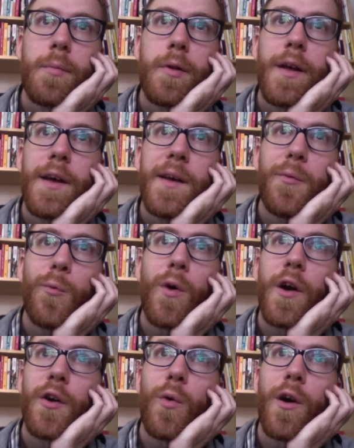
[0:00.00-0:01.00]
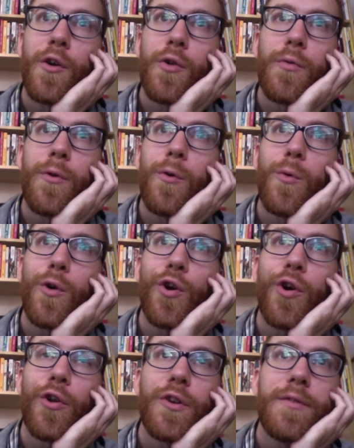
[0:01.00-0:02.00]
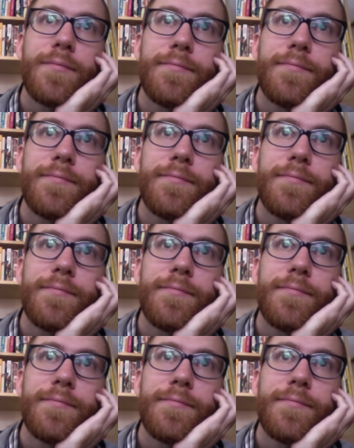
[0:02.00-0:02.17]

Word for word: play What a Wonderful World.